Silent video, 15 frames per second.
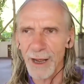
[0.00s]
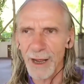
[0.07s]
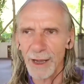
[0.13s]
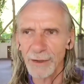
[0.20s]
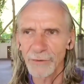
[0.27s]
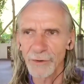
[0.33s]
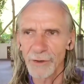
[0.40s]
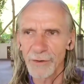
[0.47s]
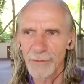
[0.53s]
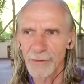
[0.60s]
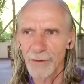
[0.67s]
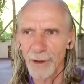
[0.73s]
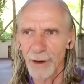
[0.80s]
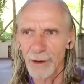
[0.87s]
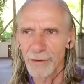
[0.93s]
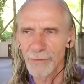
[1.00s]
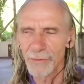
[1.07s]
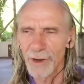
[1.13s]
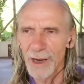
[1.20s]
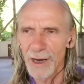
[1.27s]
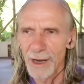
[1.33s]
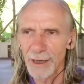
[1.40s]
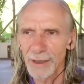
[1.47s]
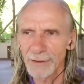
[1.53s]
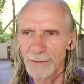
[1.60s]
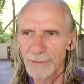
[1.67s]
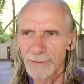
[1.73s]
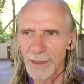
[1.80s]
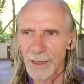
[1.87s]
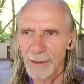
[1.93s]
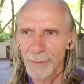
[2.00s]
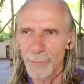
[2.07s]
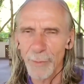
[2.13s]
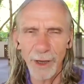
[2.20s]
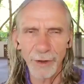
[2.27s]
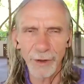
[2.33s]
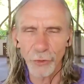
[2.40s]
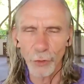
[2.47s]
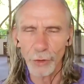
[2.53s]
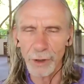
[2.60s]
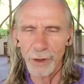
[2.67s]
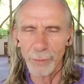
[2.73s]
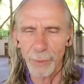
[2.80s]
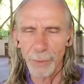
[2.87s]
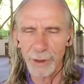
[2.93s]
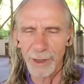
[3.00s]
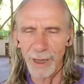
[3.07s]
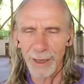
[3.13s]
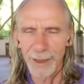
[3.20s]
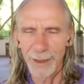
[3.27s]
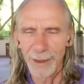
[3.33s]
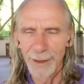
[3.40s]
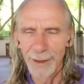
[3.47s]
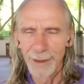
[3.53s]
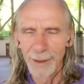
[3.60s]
reactions and feelings that may shock, but then